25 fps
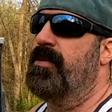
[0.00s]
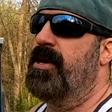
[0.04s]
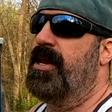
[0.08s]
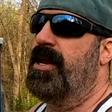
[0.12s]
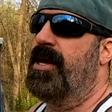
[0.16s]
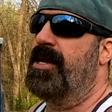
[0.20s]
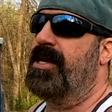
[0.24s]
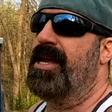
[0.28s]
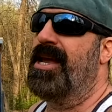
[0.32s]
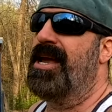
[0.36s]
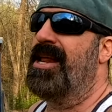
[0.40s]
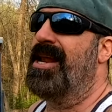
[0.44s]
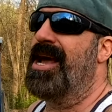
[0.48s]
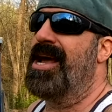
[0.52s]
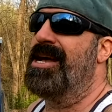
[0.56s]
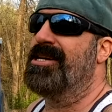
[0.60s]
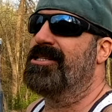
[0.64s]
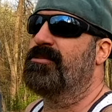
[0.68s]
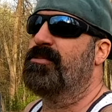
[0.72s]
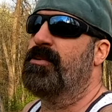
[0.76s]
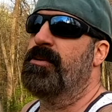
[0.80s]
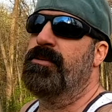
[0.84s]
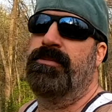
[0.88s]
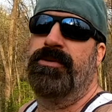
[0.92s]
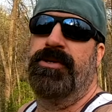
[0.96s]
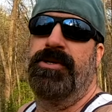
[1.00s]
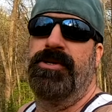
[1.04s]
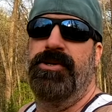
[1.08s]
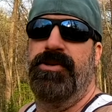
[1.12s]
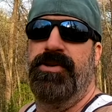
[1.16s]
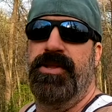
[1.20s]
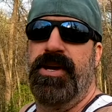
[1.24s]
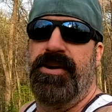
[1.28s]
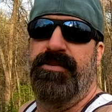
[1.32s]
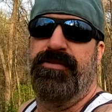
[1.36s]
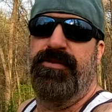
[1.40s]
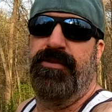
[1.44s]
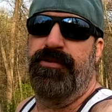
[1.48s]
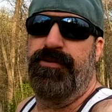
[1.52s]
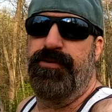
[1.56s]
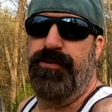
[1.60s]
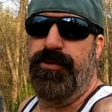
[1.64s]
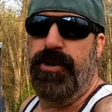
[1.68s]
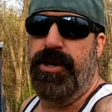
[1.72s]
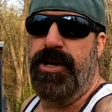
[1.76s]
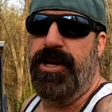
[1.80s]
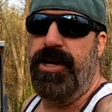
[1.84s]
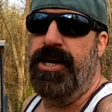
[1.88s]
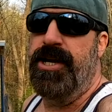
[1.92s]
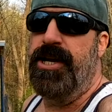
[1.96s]
and I can't ask people to do that for
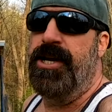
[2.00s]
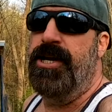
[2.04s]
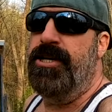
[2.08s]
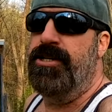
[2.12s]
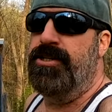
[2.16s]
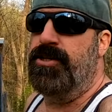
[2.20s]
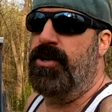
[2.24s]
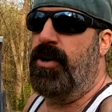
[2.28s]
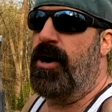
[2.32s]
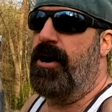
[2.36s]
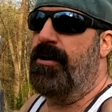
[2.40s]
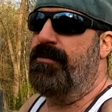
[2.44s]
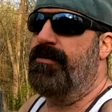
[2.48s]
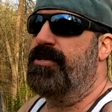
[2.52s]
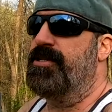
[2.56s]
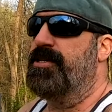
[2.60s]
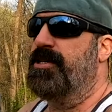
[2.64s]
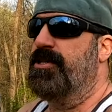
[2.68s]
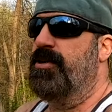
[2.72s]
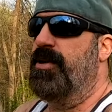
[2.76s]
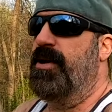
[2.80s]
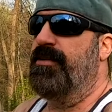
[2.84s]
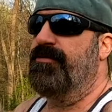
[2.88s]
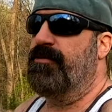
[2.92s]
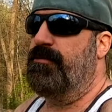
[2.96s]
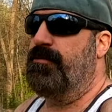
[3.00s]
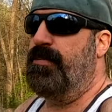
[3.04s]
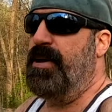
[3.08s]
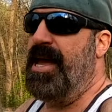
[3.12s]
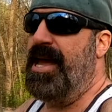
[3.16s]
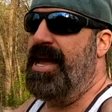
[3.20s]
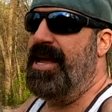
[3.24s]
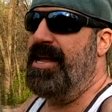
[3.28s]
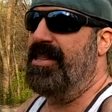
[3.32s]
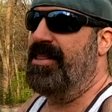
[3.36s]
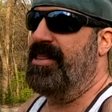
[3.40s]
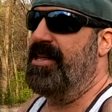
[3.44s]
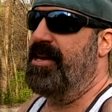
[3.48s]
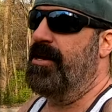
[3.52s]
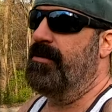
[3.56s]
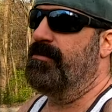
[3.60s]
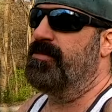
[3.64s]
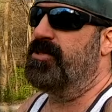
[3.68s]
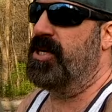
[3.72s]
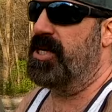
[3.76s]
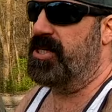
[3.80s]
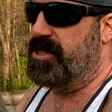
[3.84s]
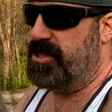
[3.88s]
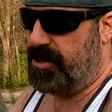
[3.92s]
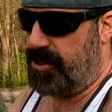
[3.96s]
free. So obviously you have to pay them, so that's